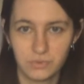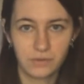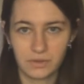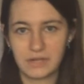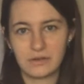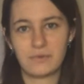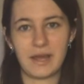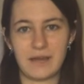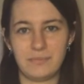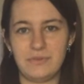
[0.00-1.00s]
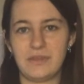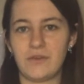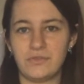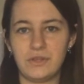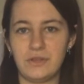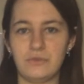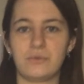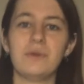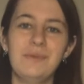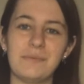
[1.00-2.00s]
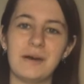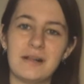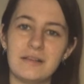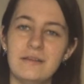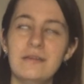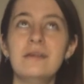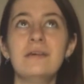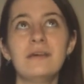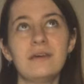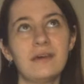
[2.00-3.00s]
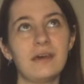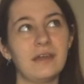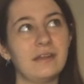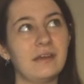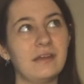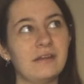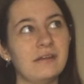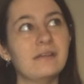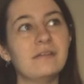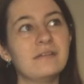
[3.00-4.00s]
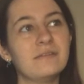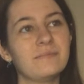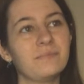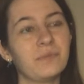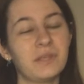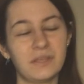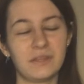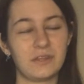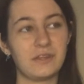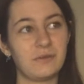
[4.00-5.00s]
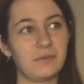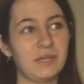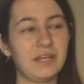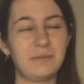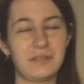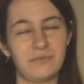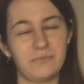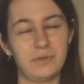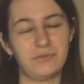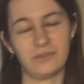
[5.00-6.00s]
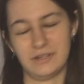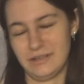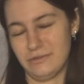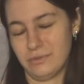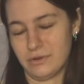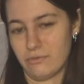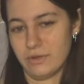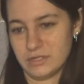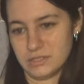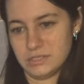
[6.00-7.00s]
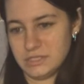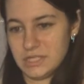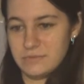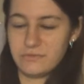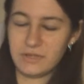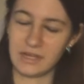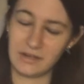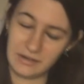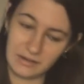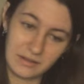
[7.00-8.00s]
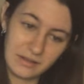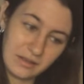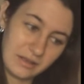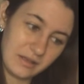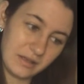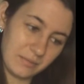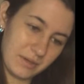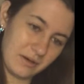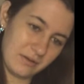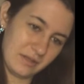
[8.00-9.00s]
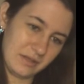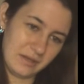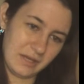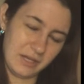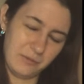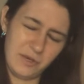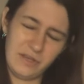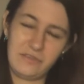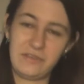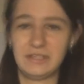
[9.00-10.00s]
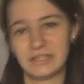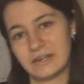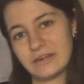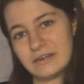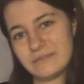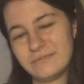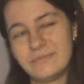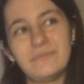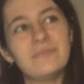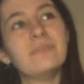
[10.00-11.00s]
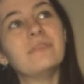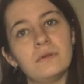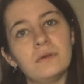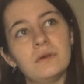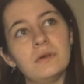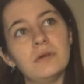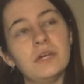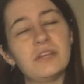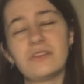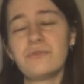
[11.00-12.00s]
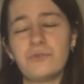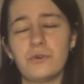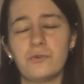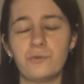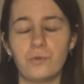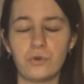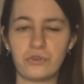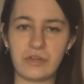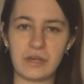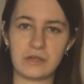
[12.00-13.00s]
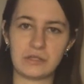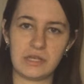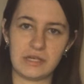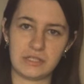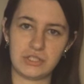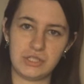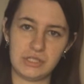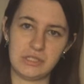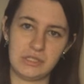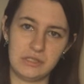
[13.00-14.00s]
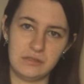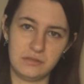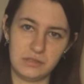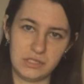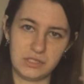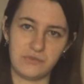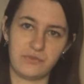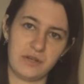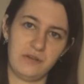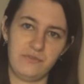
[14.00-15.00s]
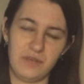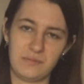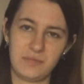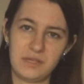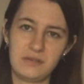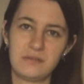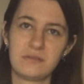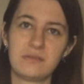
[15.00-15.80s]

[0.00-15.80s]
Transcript: we already know what happens after Dory meets Marlin. And then the beginning bit's a bit funny as well, where she keeps forgetting about the anemone stinging her. It doesn't feel forced how, like, she needs to find her family.